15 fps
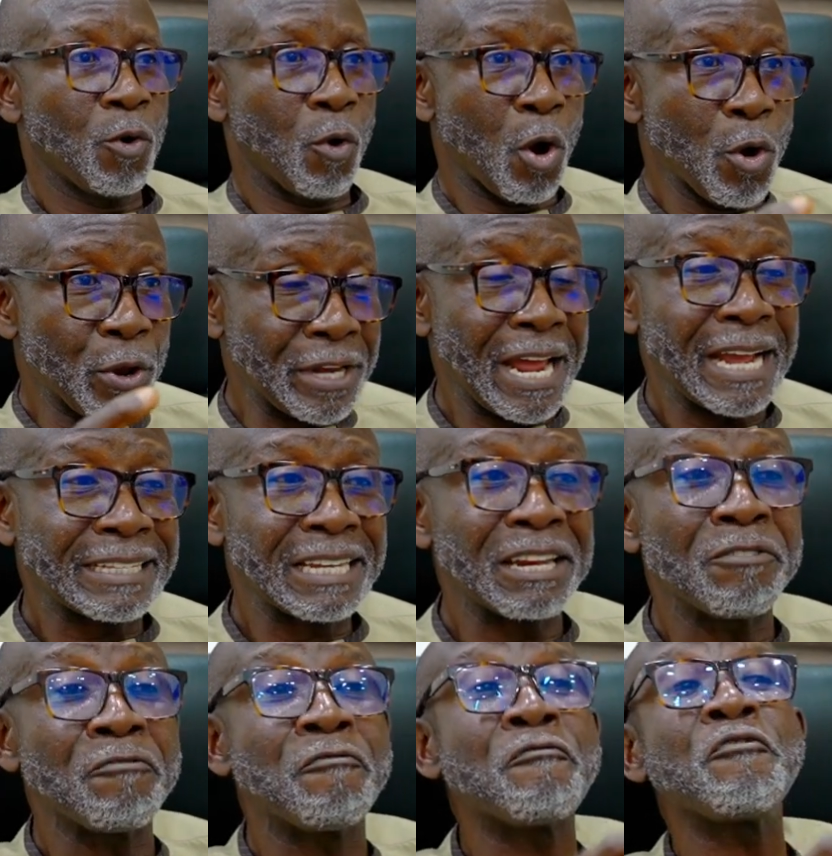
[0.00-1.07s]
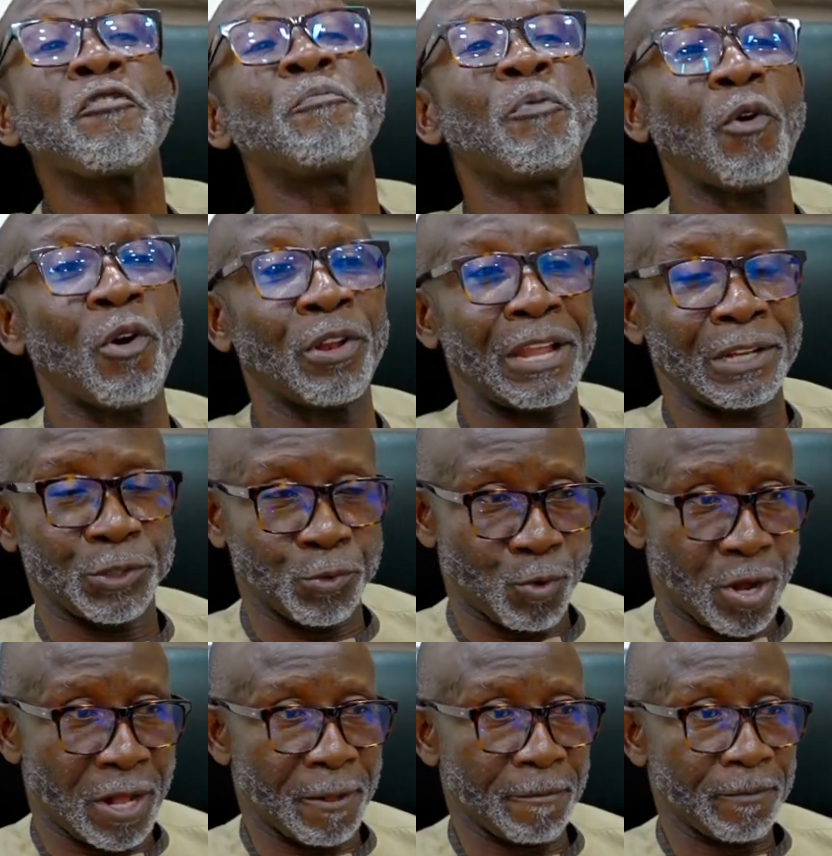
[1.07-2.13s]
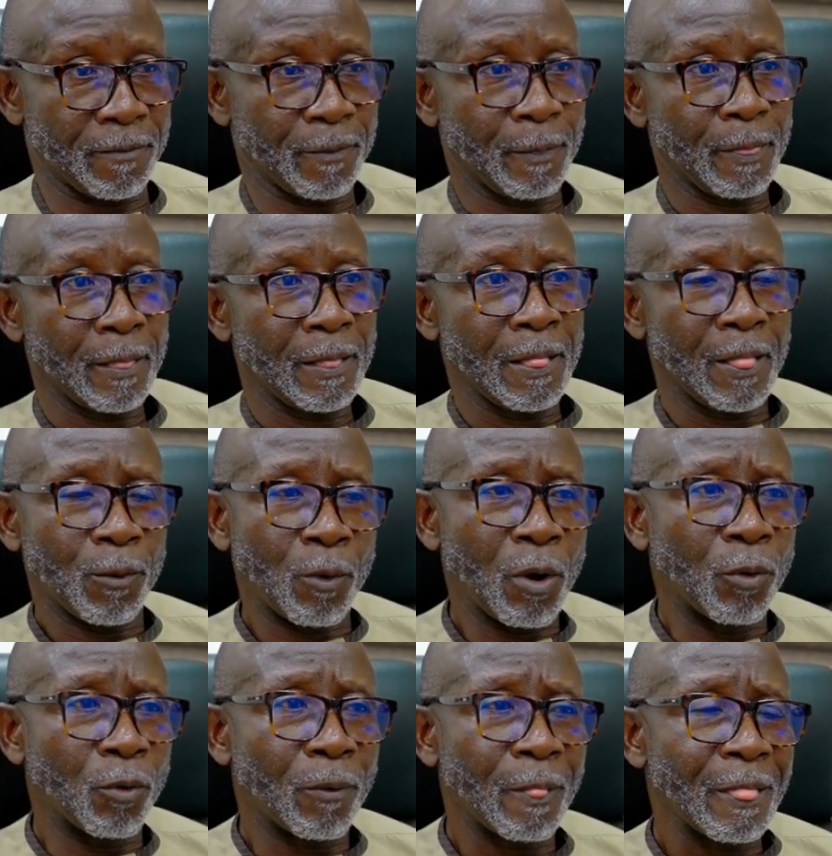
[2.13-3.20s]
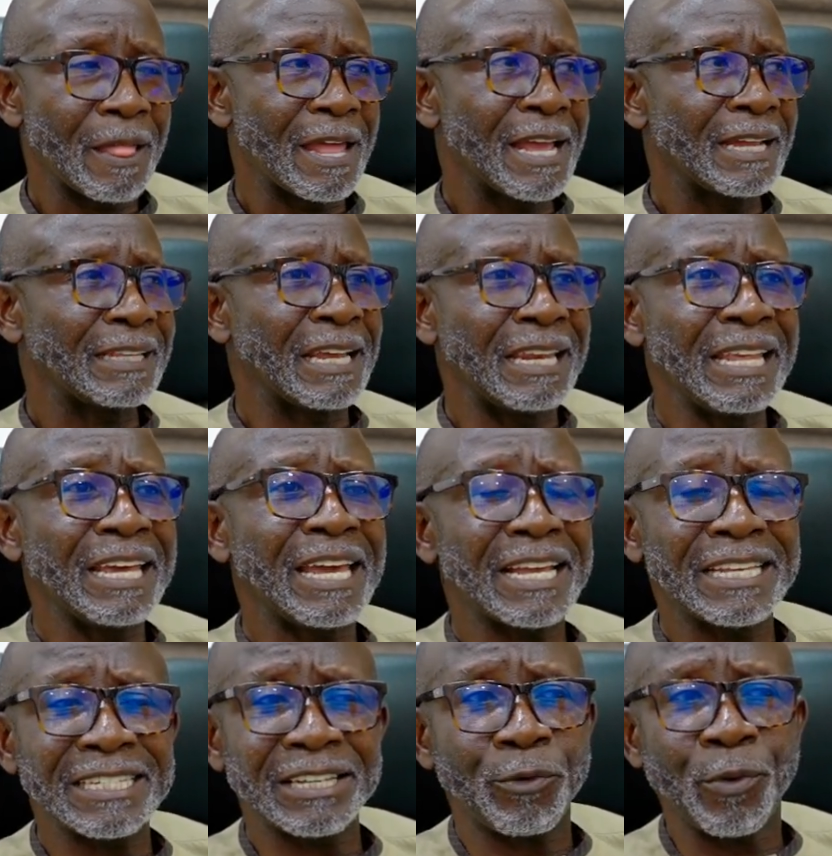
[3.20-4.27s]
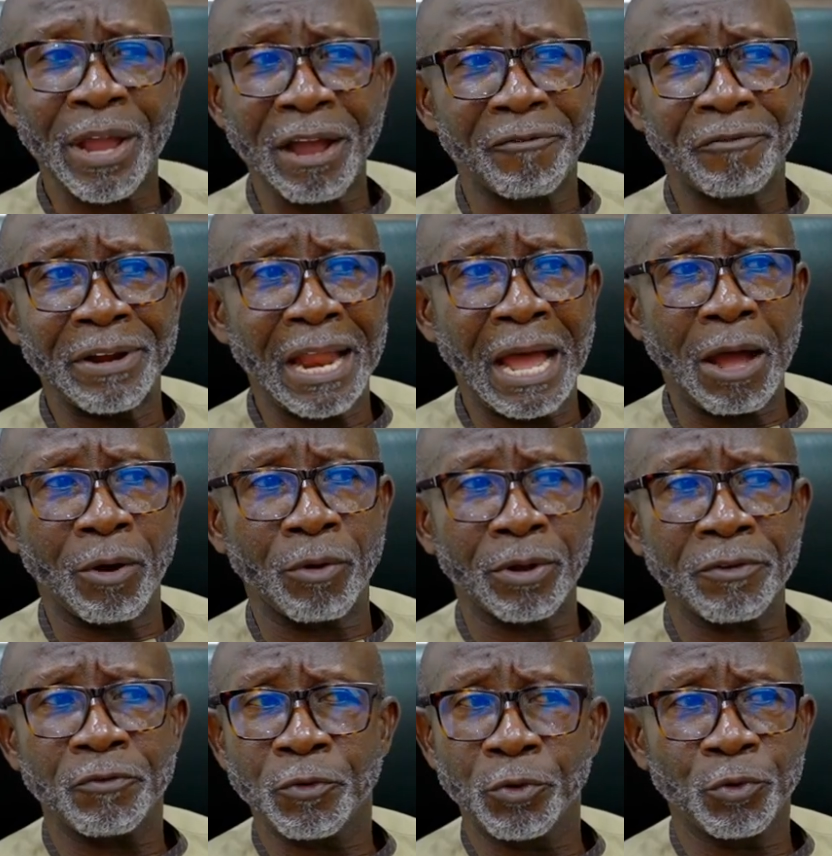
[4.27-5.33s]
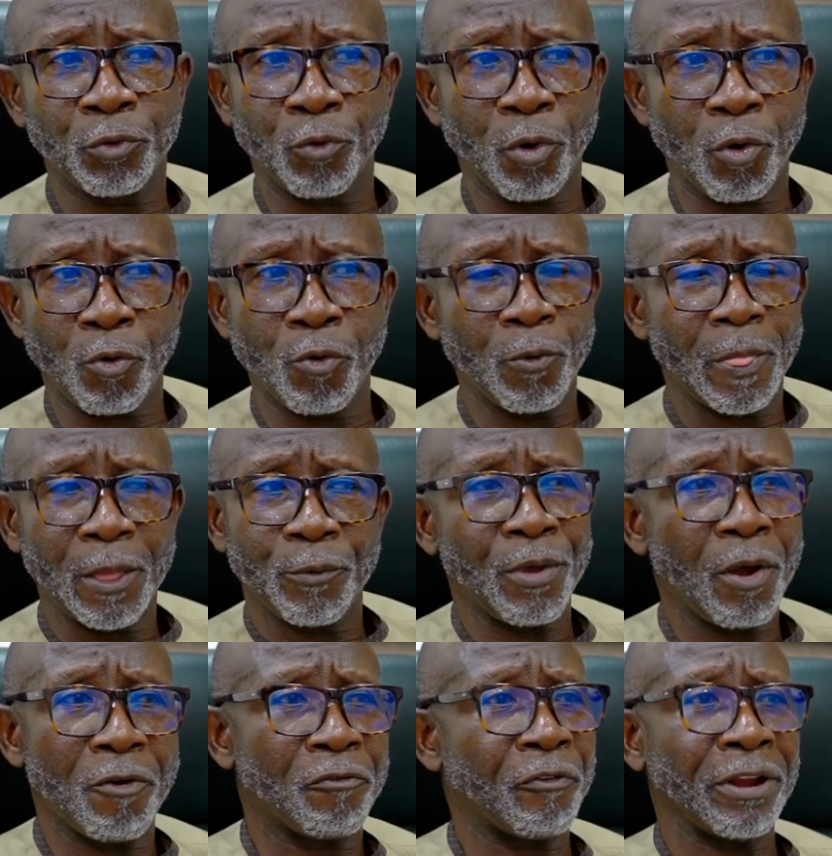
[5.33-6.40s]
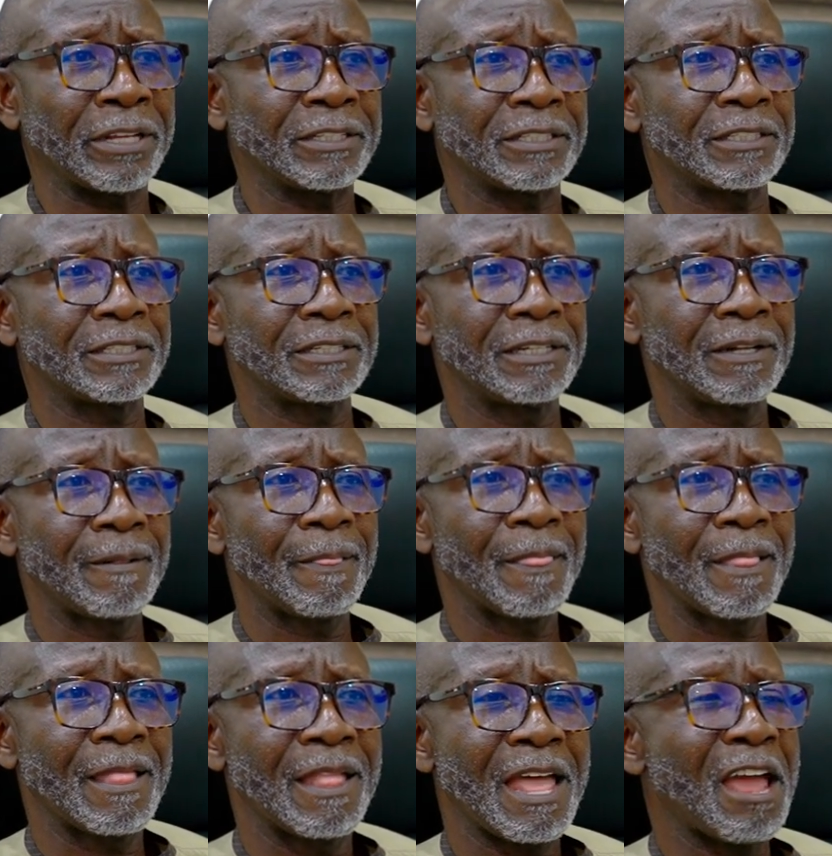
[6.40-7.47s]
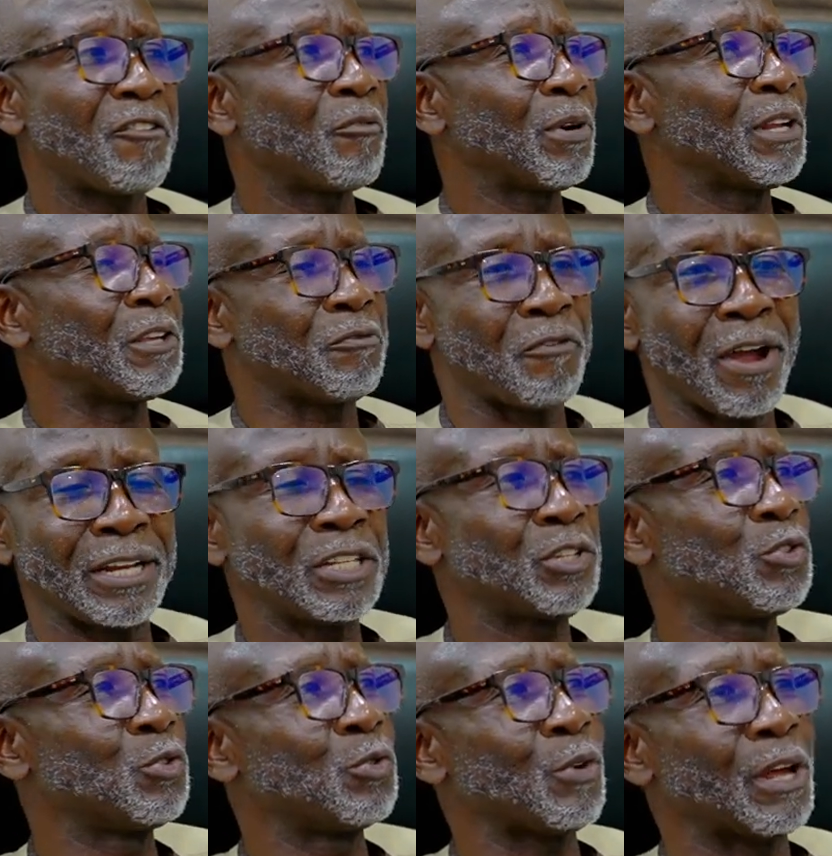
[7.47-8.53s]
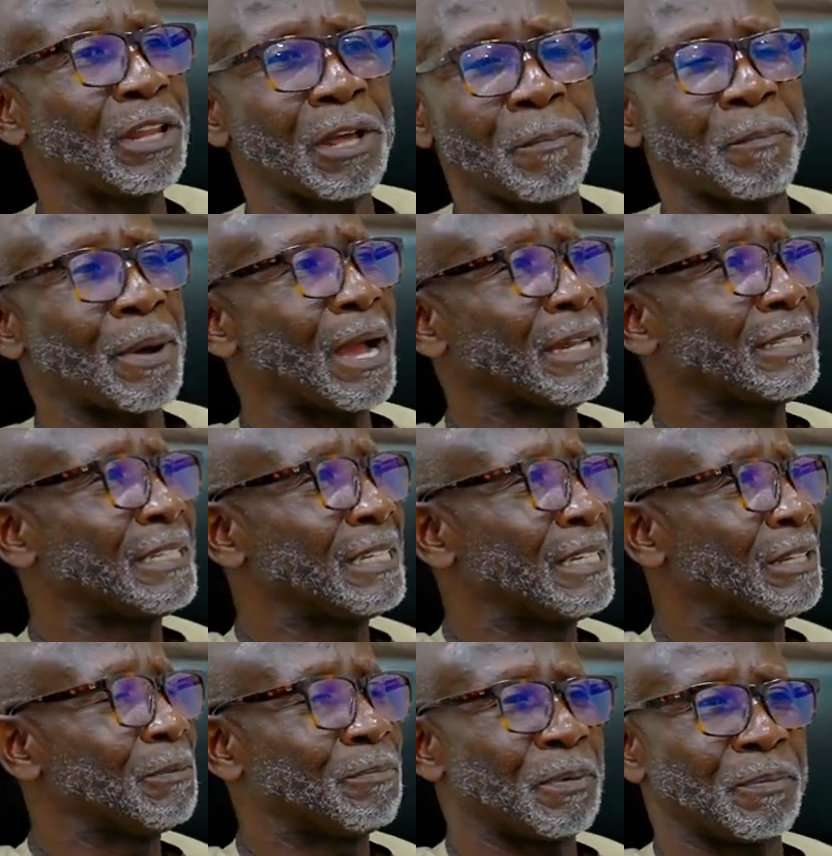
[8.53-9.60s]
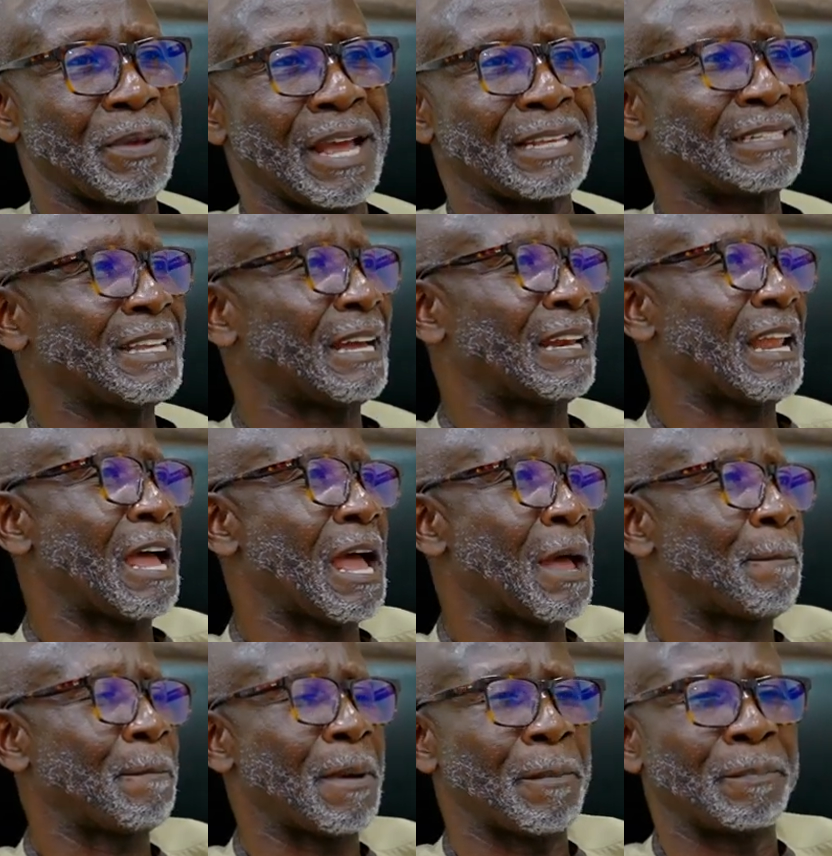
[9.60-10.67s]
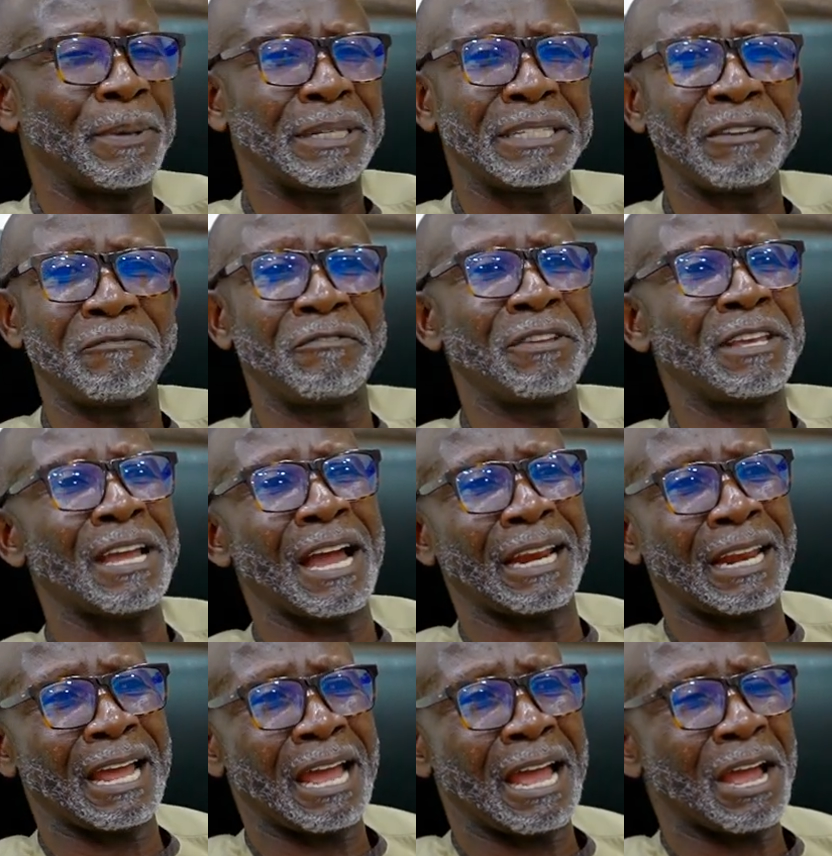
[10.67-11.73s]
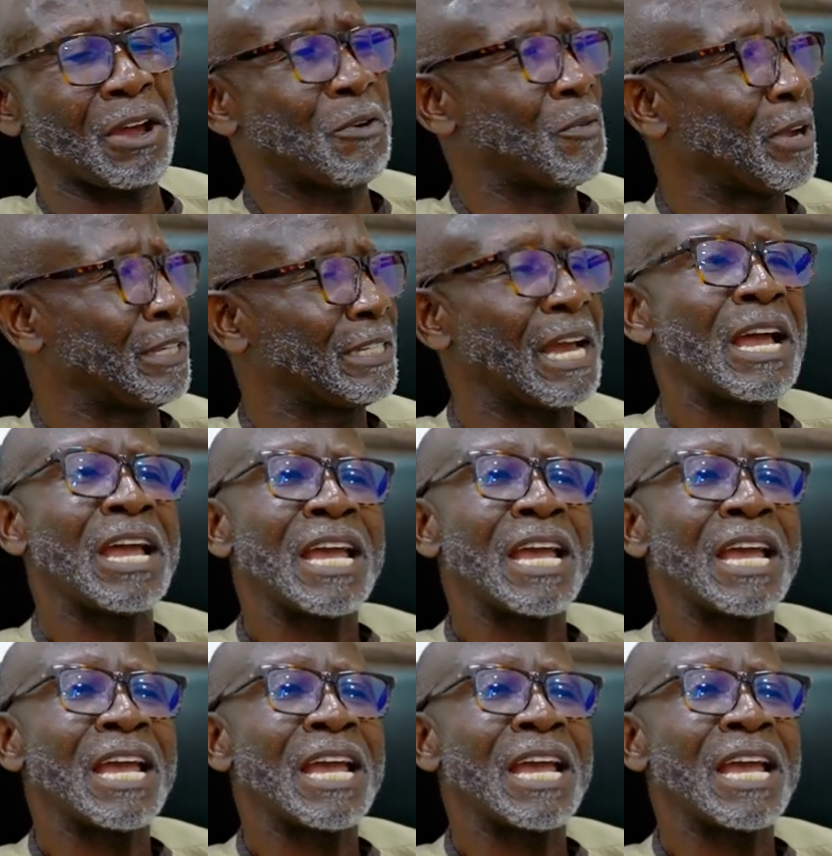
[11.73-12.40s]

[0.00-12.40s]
Kwahu United in football as well. Okay. The linkages that we have now, if you go to Kwahu, we are friends. Everybody is fighting to go to their party in Pipiasi Anna, BTP Anna, and Greetia.